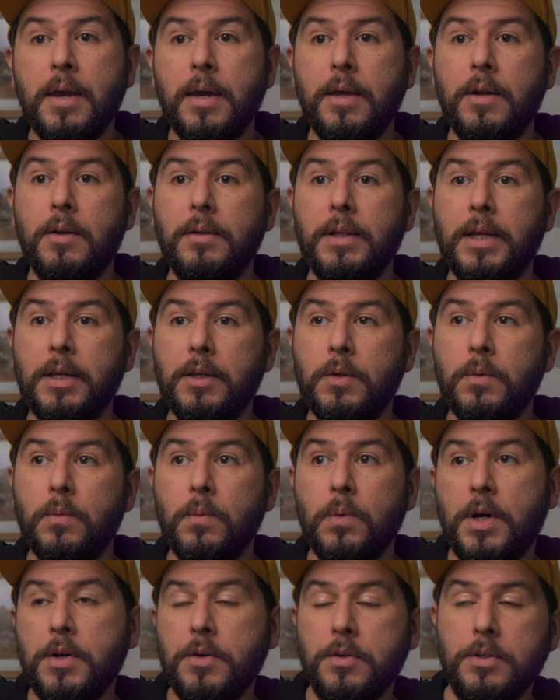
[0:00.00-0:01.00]
It'll let
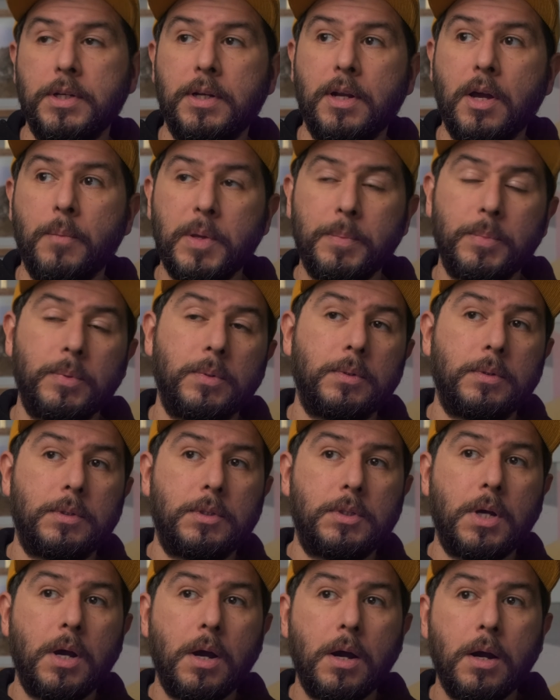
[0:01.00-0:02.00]
you understand how people
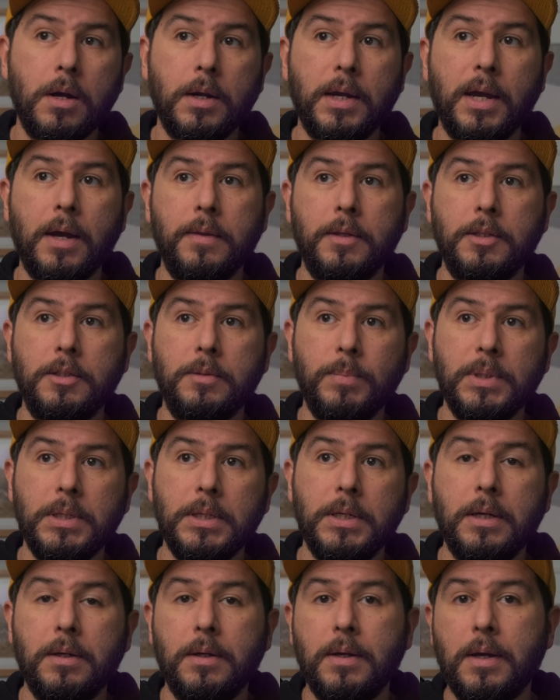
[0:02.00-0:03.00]
talk, how they
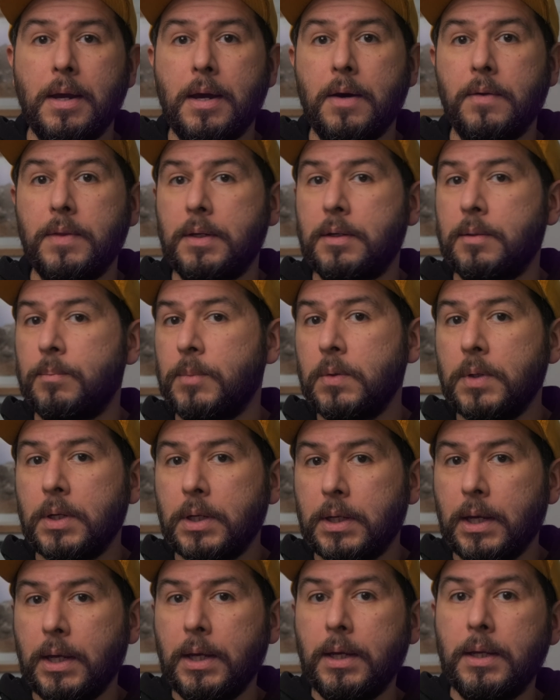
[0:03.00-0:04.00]
speak, how they
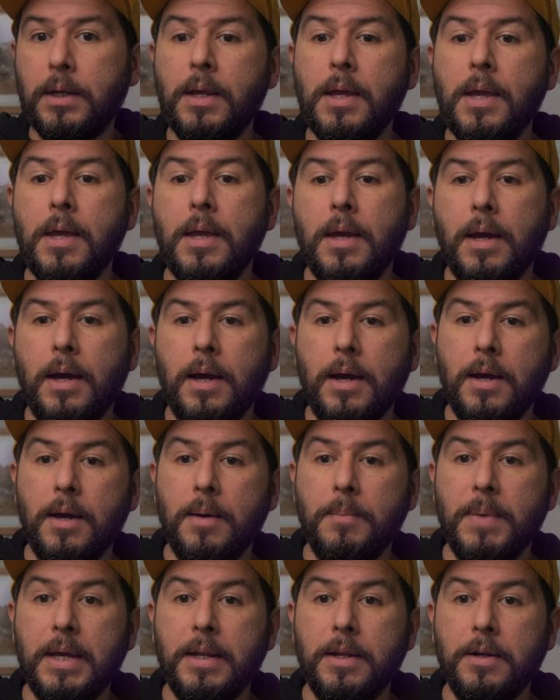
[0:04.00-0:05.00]
communicate,
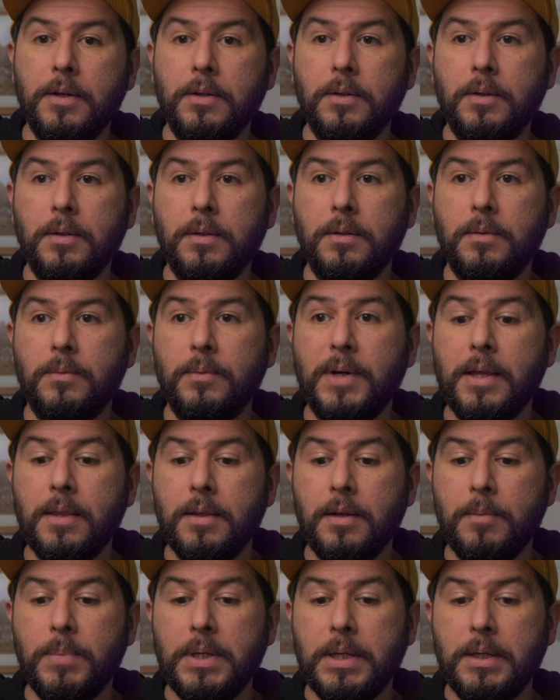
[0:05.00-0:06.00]
and it'll, rather
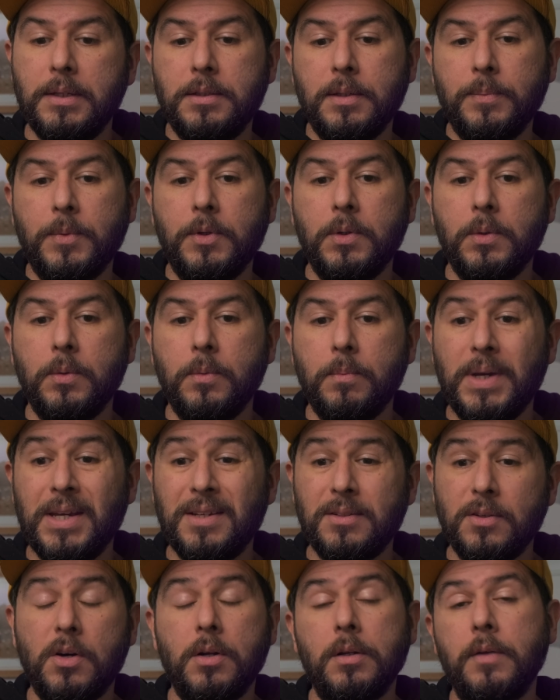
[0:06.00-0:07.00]
than being someone who
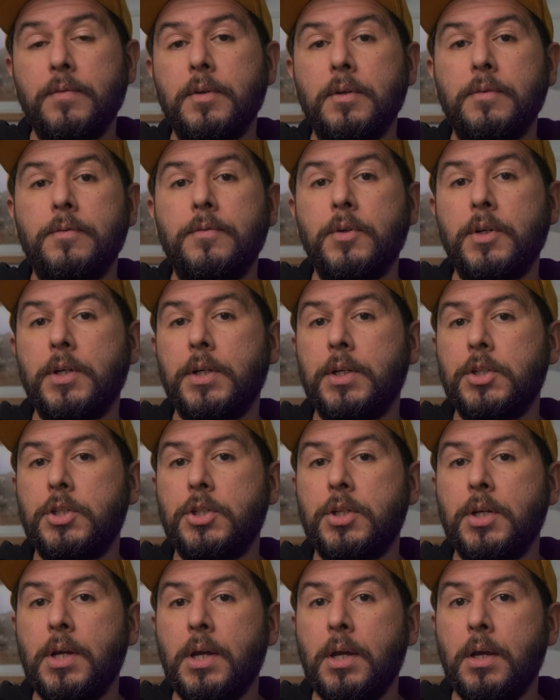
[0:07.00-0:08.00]
makes all of your
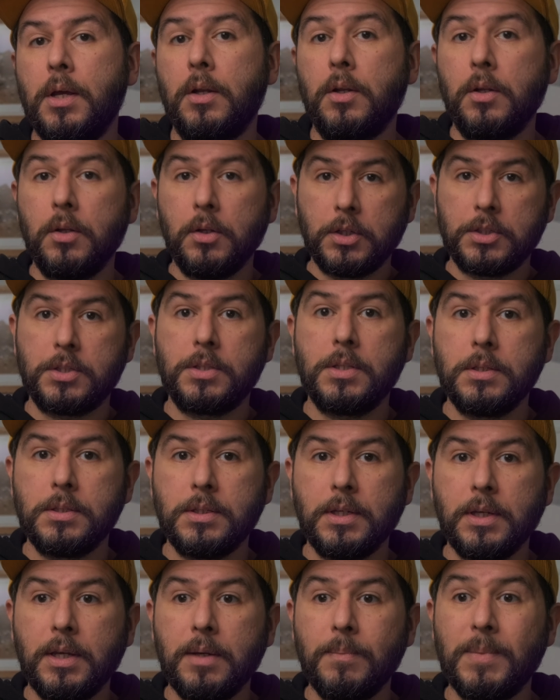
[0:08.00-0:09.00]
footage looks the
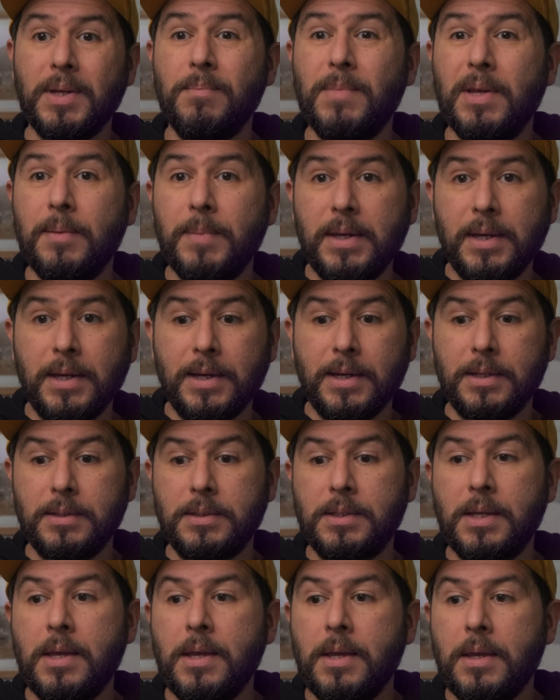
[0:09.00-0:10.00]
same and maybe
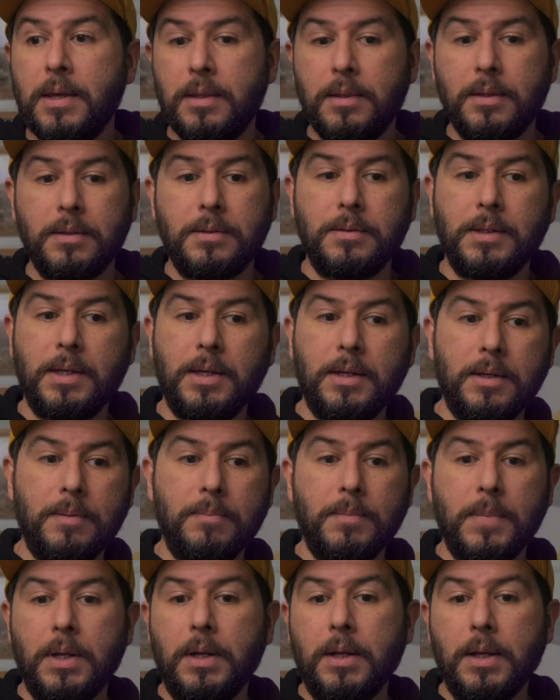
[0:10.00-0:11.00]
has the
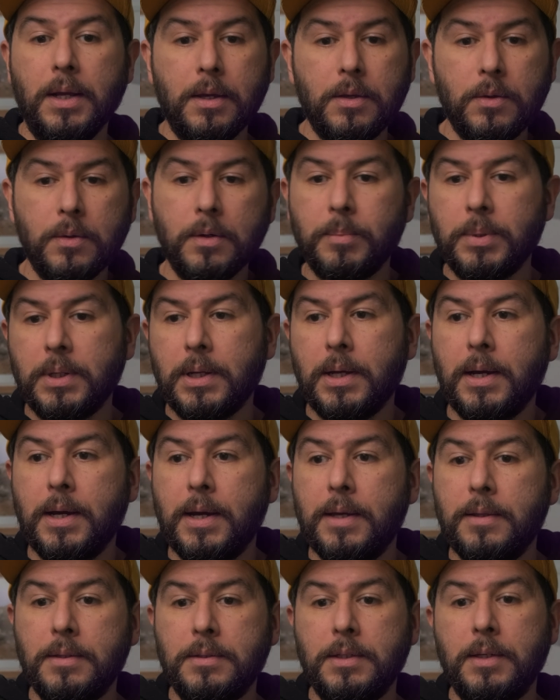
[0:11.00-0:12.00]
same LUT you
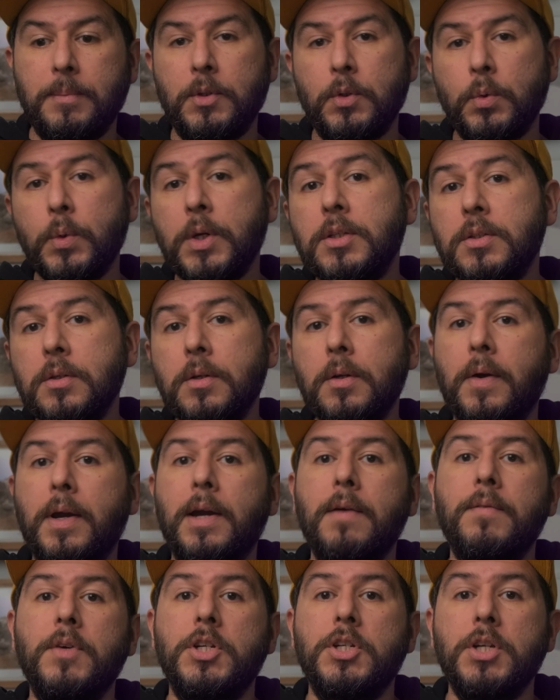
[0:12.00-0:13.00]
apply and the same tweaks you do
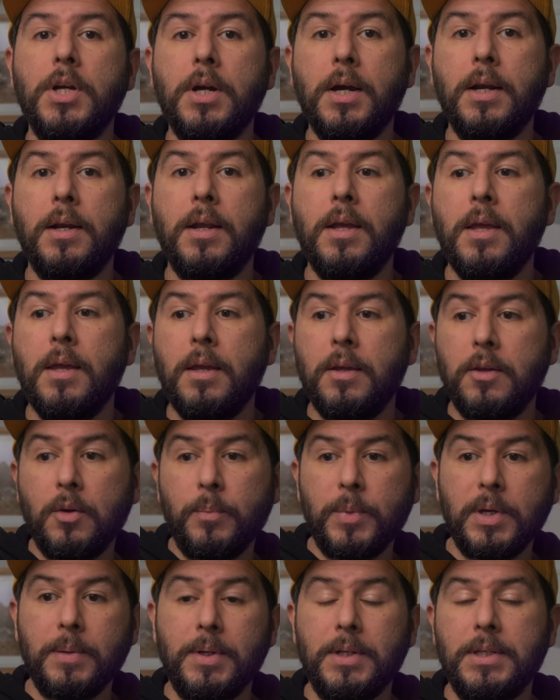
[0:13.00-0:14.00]
every shot, you'll
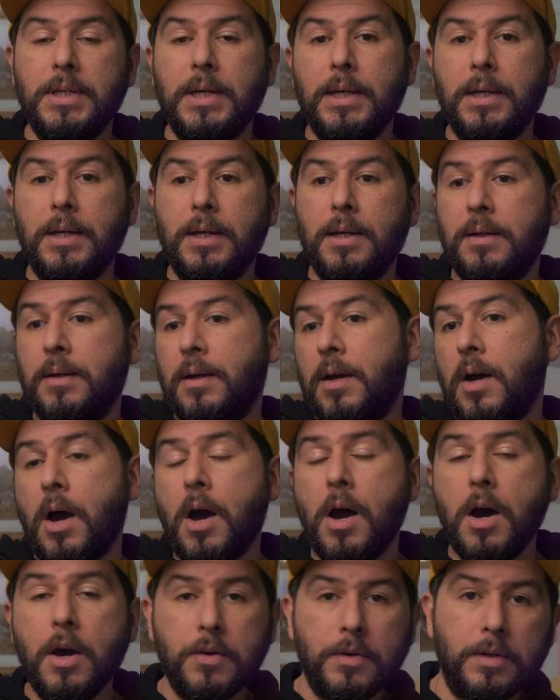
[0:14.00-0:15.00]
be able to take
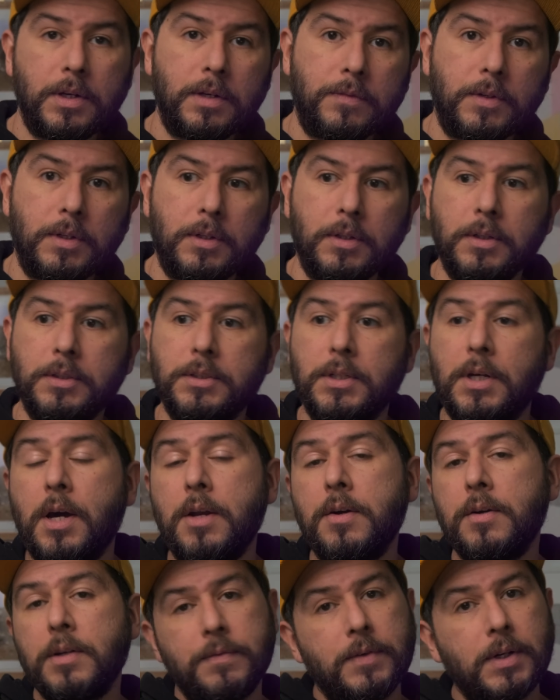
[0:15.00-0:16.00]
100 different looks,
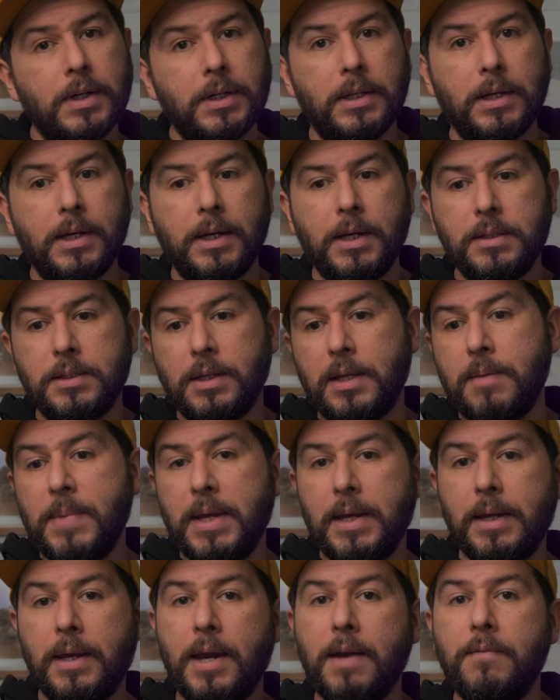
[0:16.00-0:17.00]
100 different clients, and
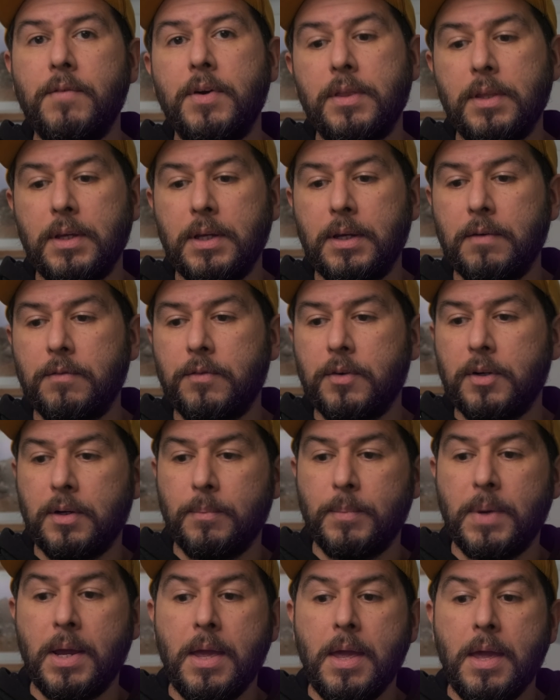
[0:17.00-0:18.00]
make everything
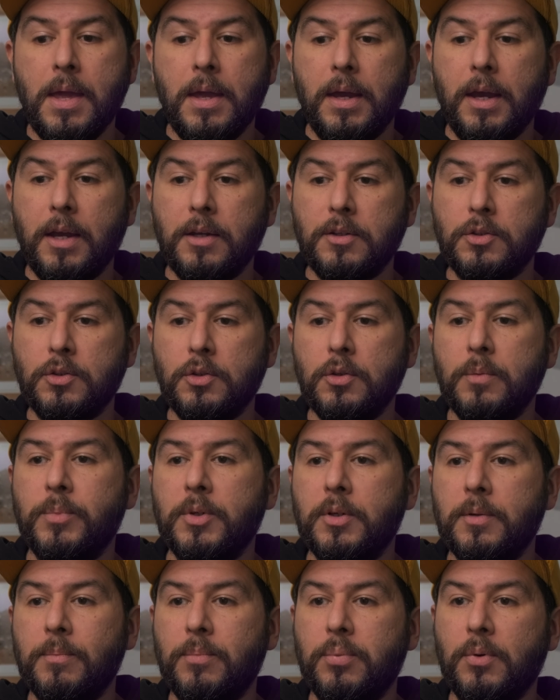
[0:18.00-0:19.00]
from a
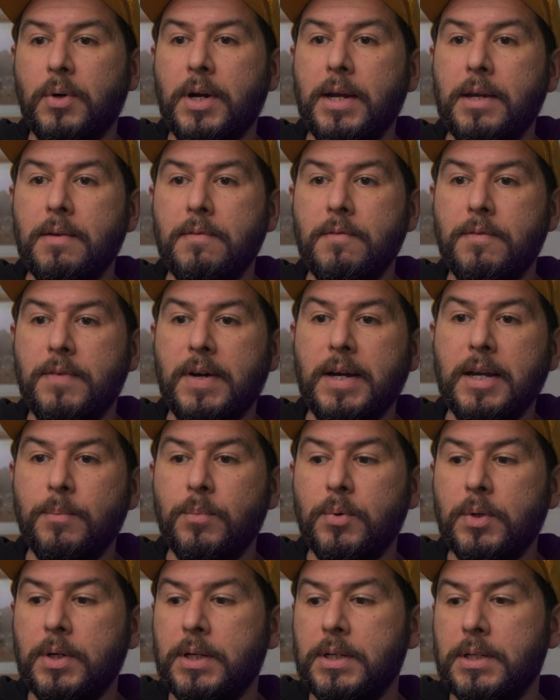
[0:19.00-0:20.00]
super bright,
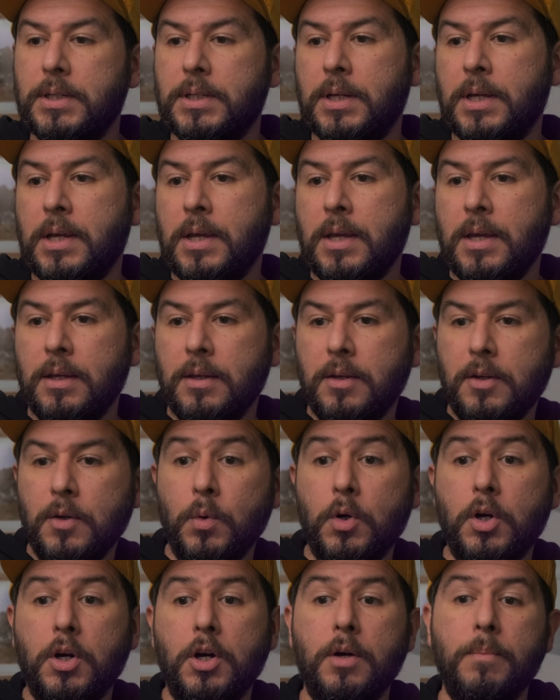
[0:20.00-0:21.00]
vibrant,
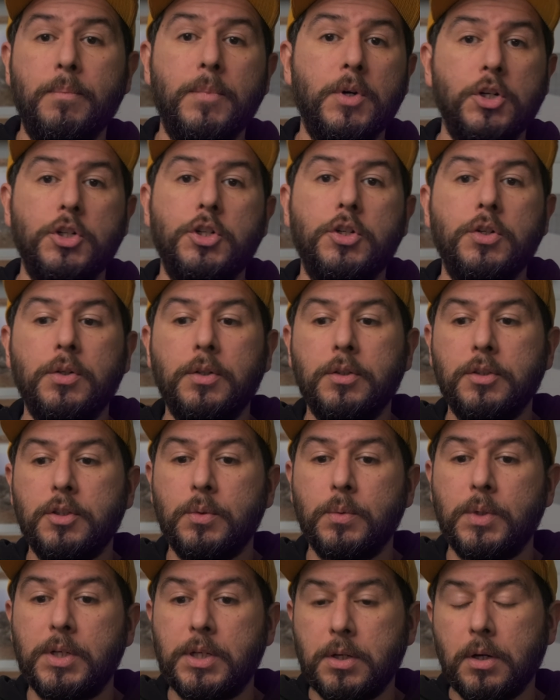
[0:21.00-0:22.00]
commercial
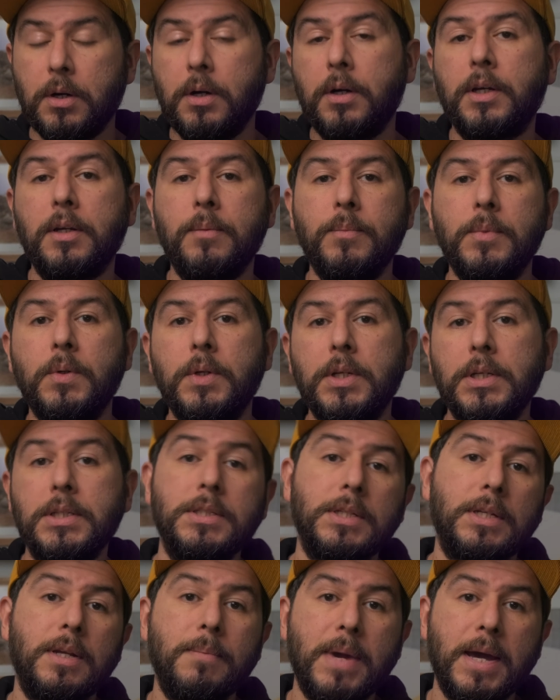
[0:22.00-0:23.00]
to a dark and moody
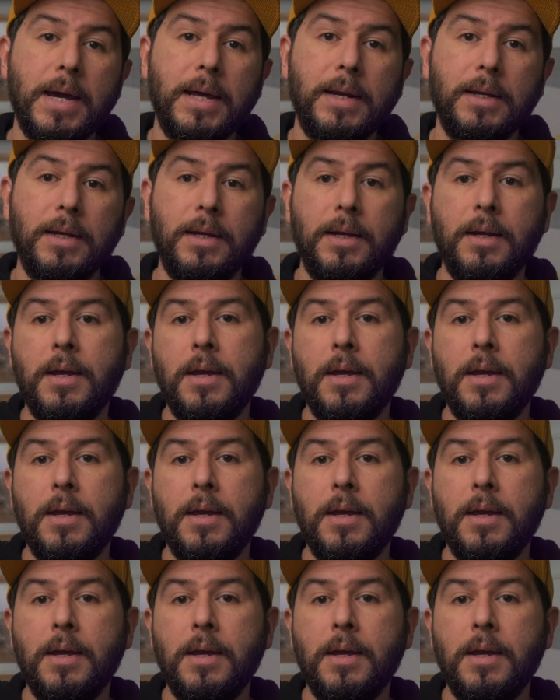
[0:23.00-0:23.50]
cinematic